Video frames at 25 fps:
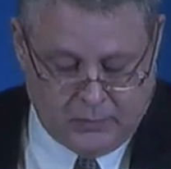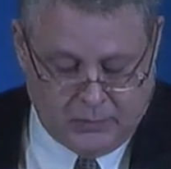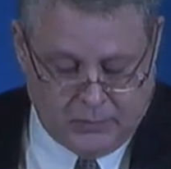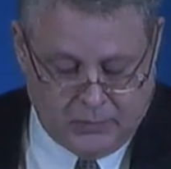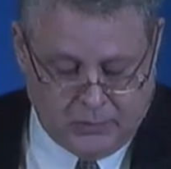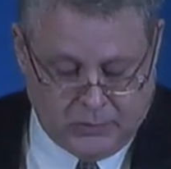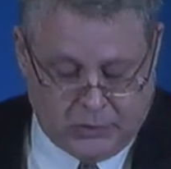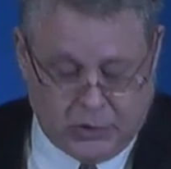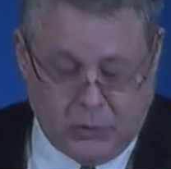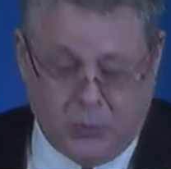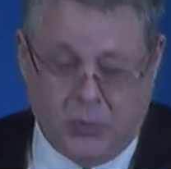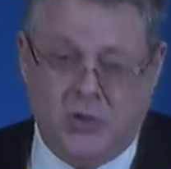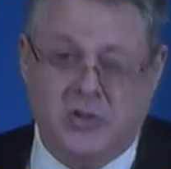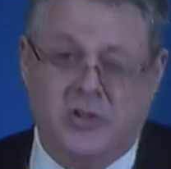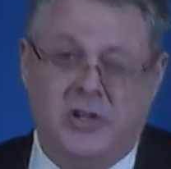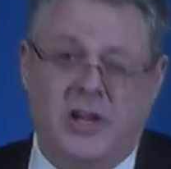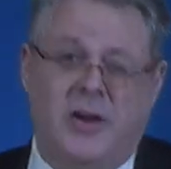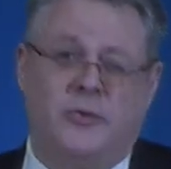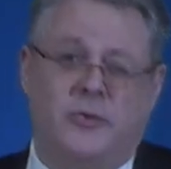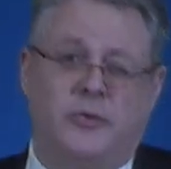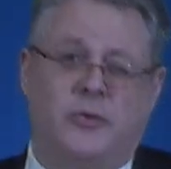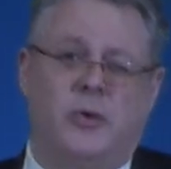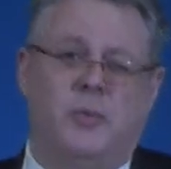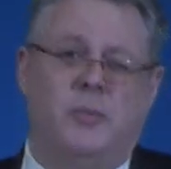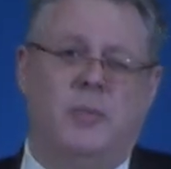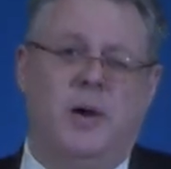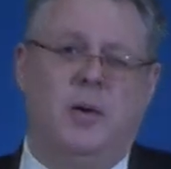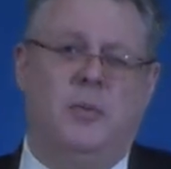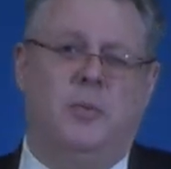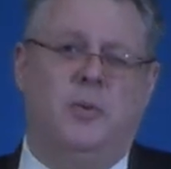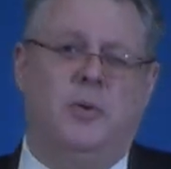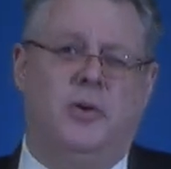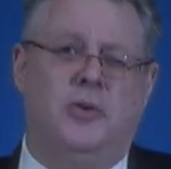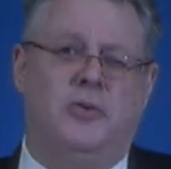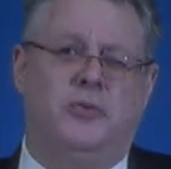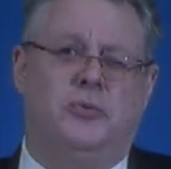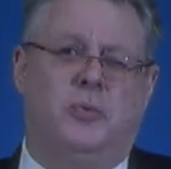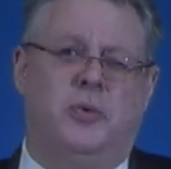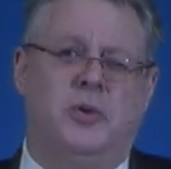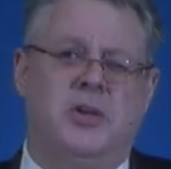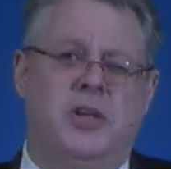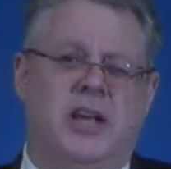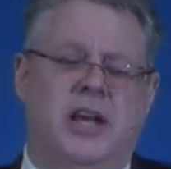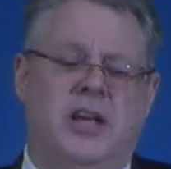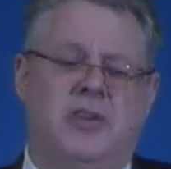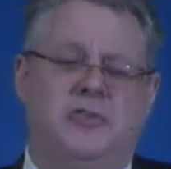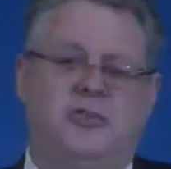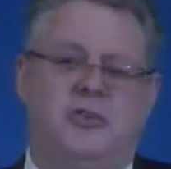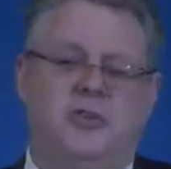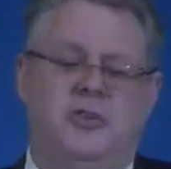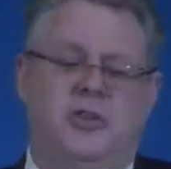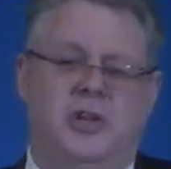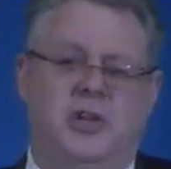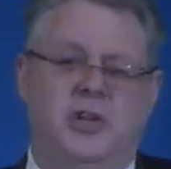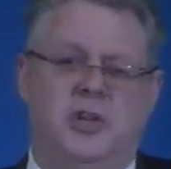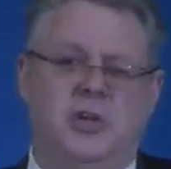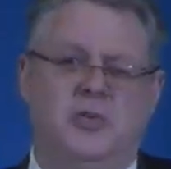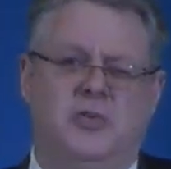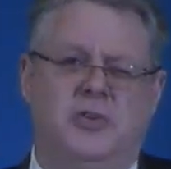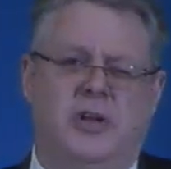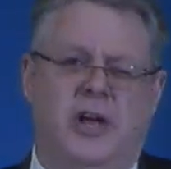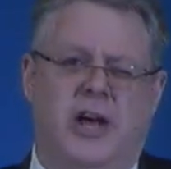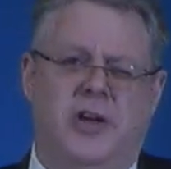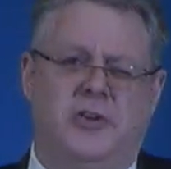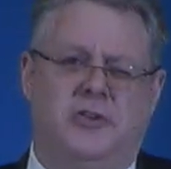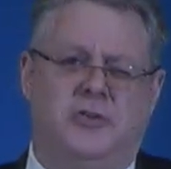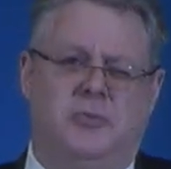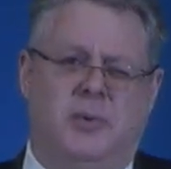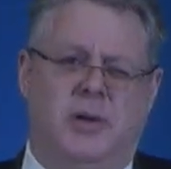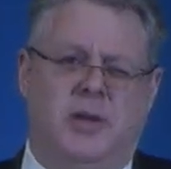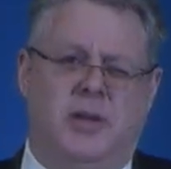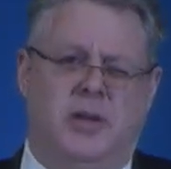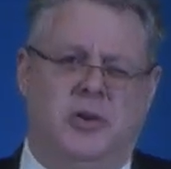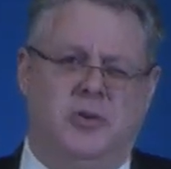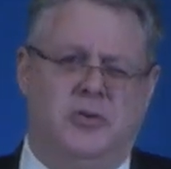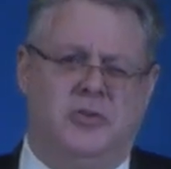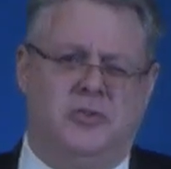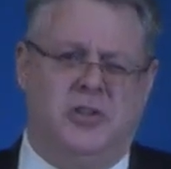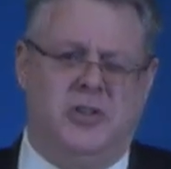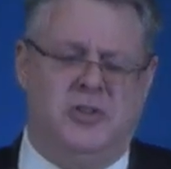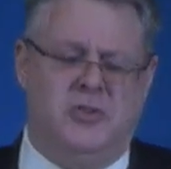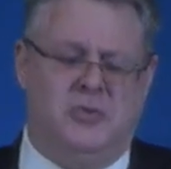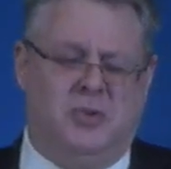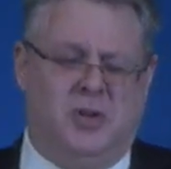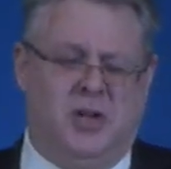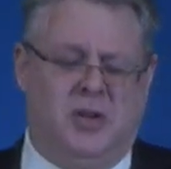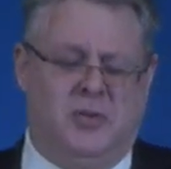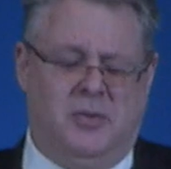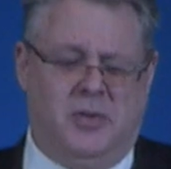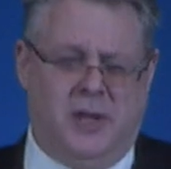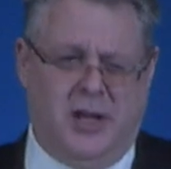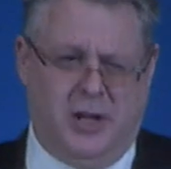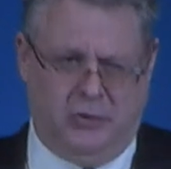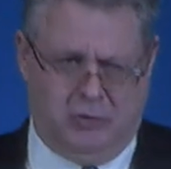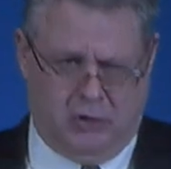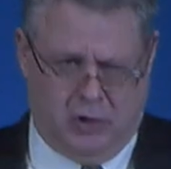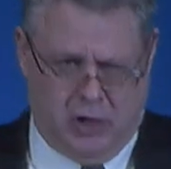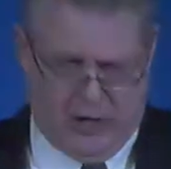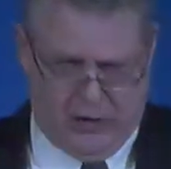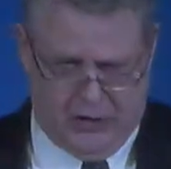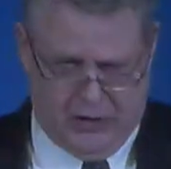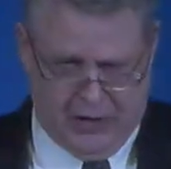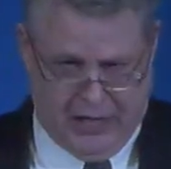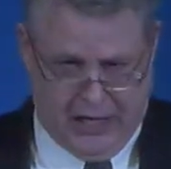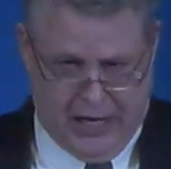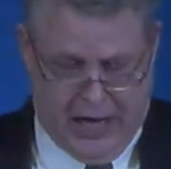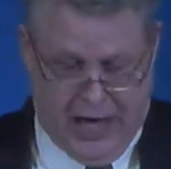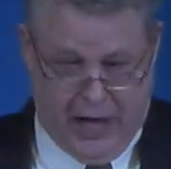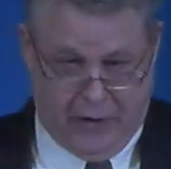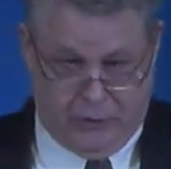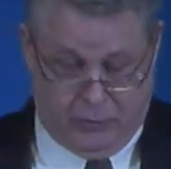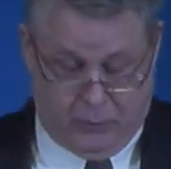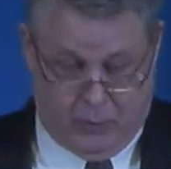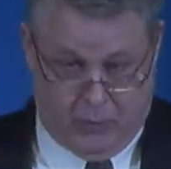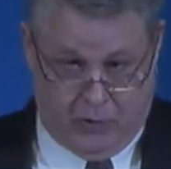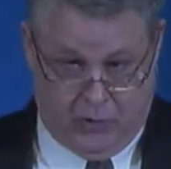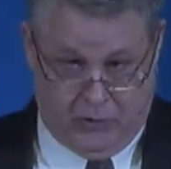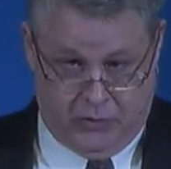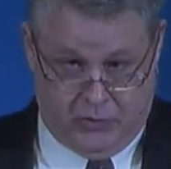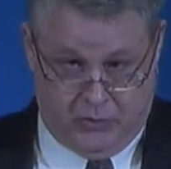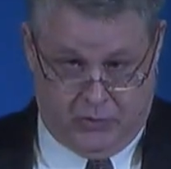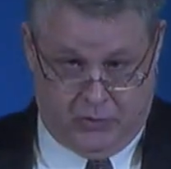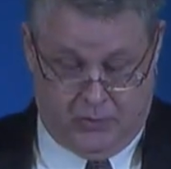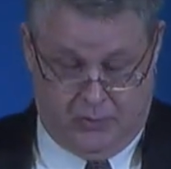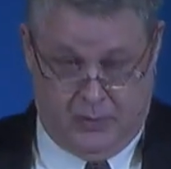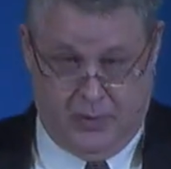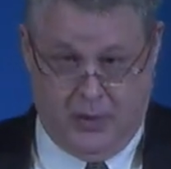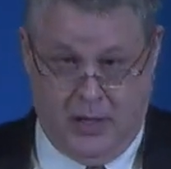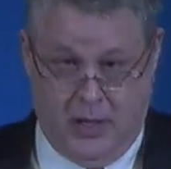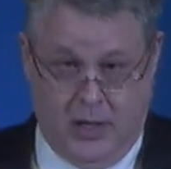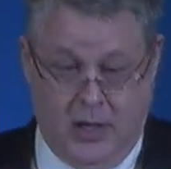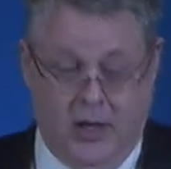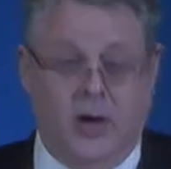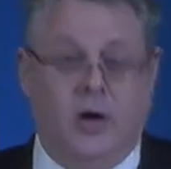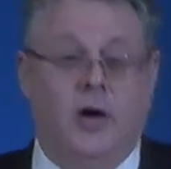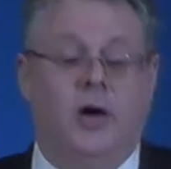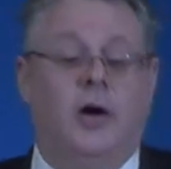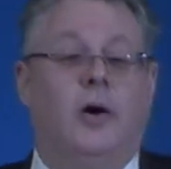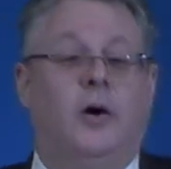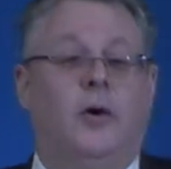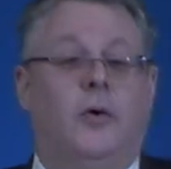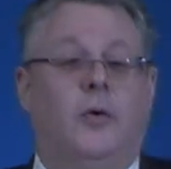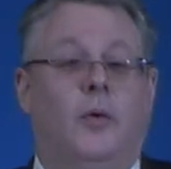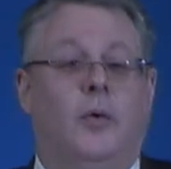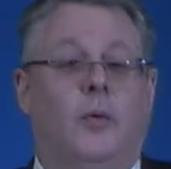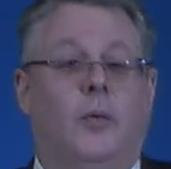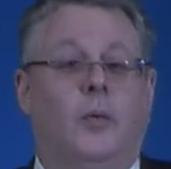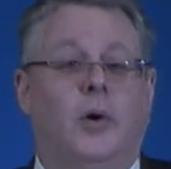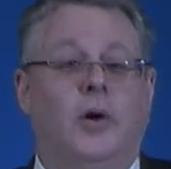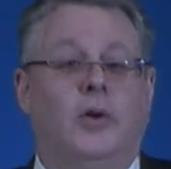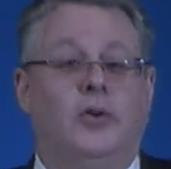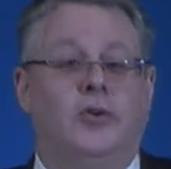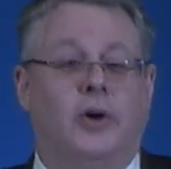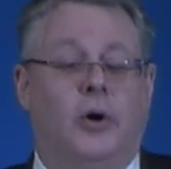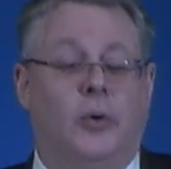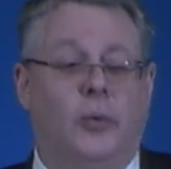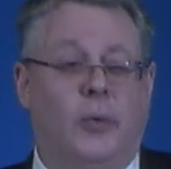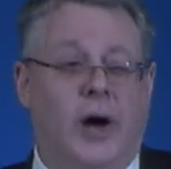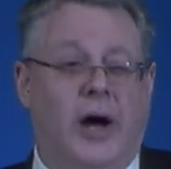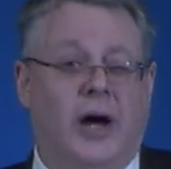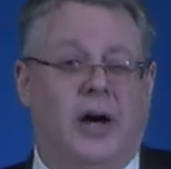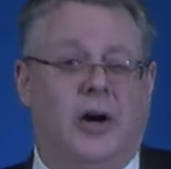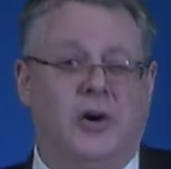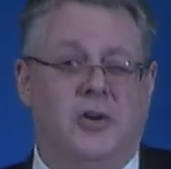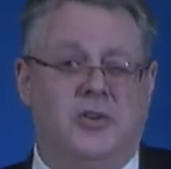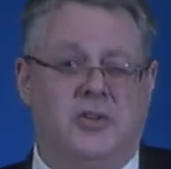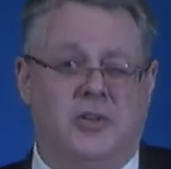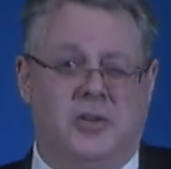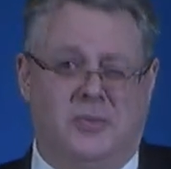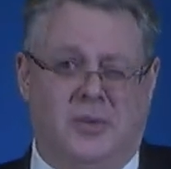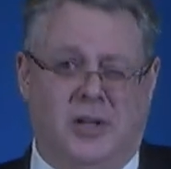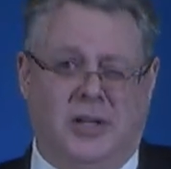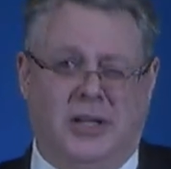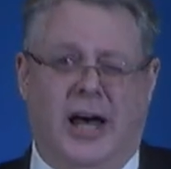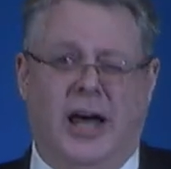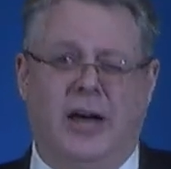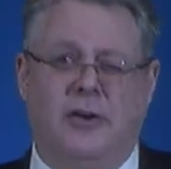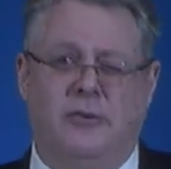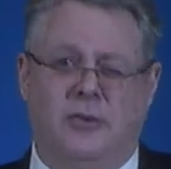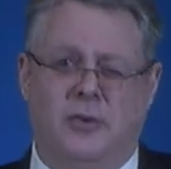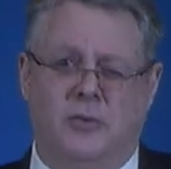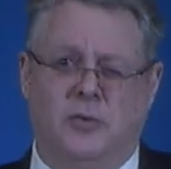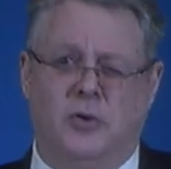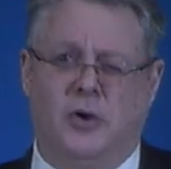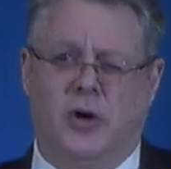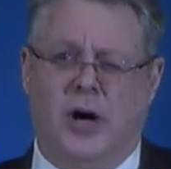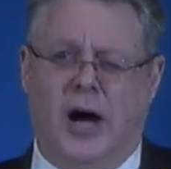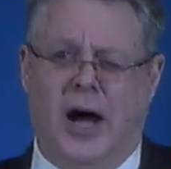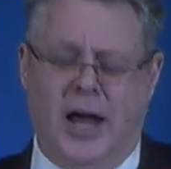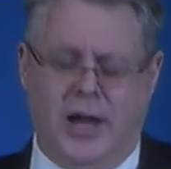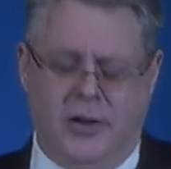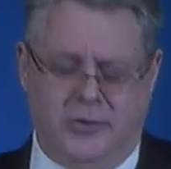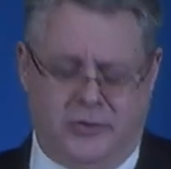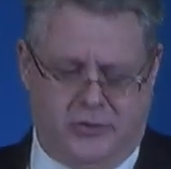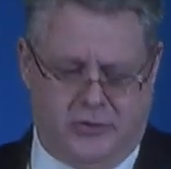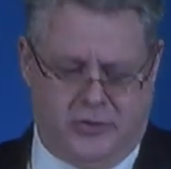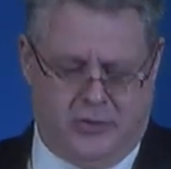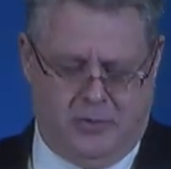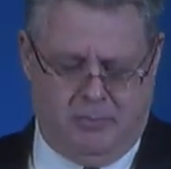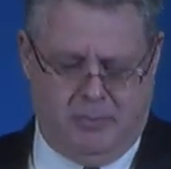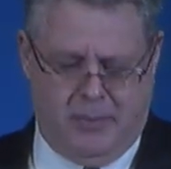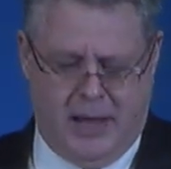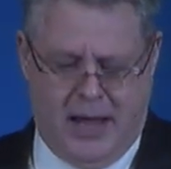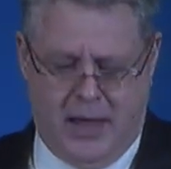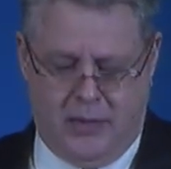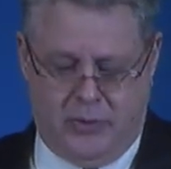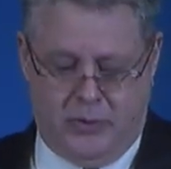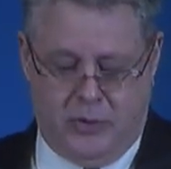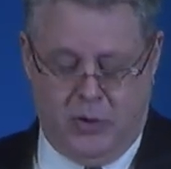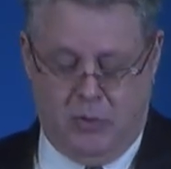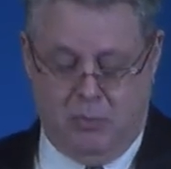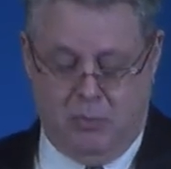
So, what you have to remember is when you get to the New Testament, there's these things called the Gospels, which are records of the life of Christ Matthew,